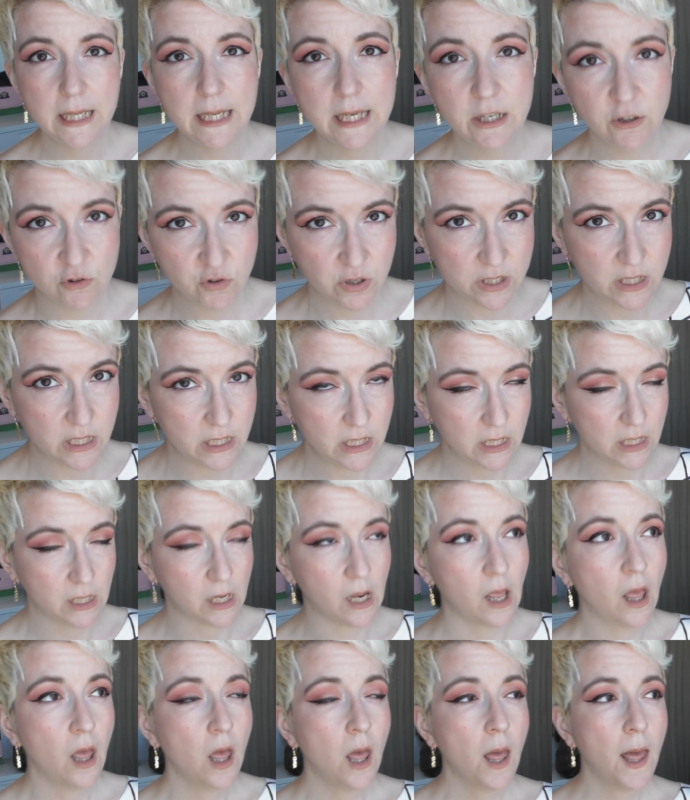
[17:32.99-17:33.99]
interested
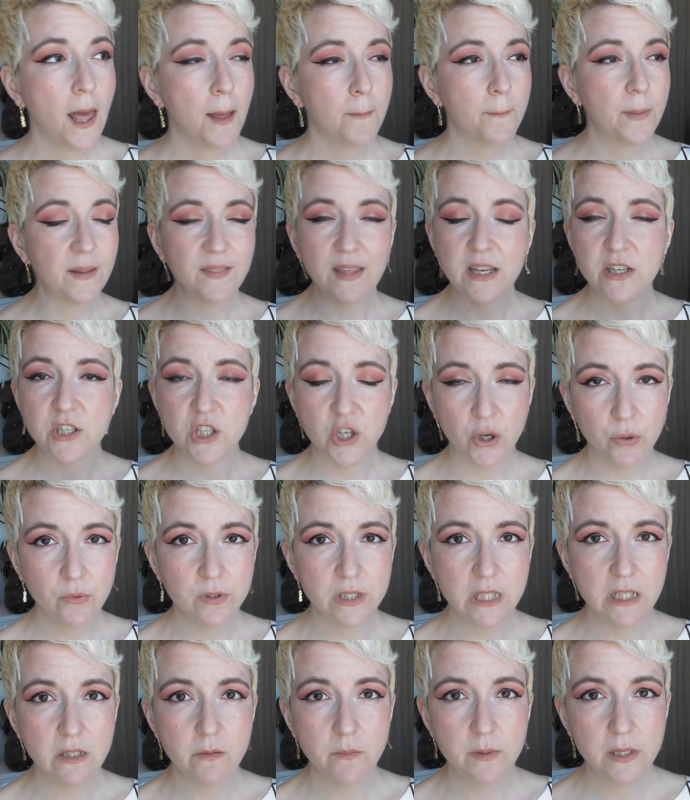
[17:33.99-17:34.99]
in, but they don't
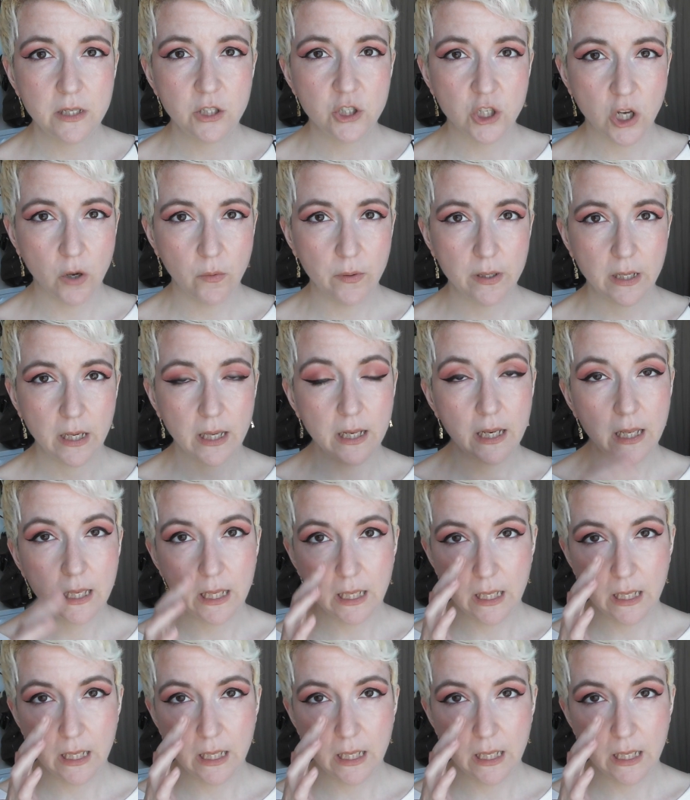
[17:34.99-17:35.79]
seem to be showing it